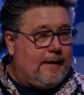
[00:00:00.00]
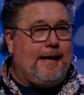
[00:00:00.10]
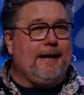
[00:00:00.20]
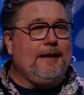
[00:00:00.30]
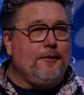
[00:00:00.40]

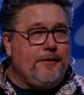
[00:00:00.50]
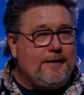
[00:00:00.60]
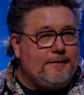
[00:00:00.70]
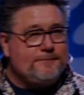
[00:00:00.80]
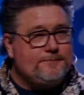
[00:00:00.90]

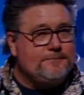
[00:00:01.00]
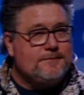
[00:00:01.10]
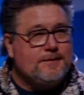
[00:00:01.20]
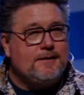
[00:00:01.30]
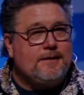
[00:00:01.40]
Hallelujah.
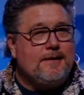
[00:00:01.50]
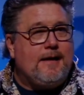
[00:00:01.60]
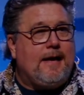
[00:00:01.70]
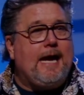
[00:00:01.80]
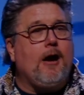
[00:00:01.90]

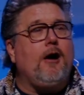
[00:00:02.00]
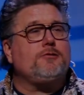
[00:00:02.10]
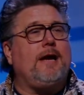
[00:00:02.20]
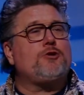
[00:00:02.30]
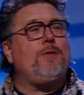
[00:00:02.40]
He
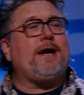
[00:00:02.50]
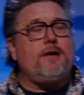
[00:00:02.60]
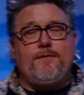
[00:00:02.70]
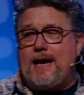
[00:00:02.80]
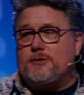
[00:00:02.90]
also has
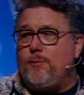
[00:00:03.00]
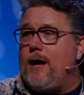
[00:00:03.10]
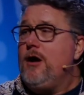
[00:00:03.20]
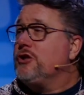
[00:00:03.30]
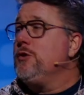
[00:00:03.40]
record of that as
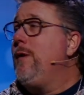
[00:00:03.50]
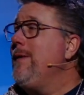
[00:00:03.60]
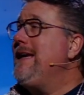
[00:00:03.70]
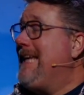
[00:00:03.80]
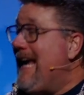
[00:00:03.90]
well. So
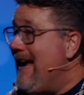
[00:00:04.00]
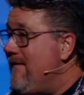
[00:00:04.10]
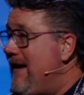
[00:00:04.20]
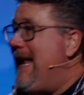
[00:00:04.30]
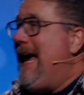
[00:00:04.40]
when we
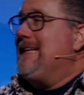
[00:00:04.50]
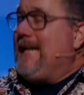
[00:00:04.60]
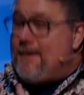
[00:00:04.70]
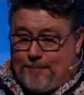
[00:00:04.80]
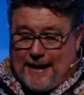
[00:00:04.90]
give, it has
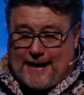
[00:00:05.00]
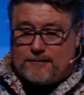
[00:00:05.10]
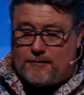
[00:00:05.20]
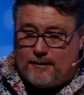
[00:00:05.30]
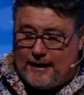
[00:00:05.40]

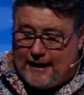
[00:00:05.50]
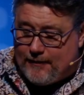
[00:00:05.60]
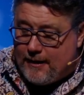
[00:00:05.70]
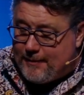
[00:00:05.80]
impact on our life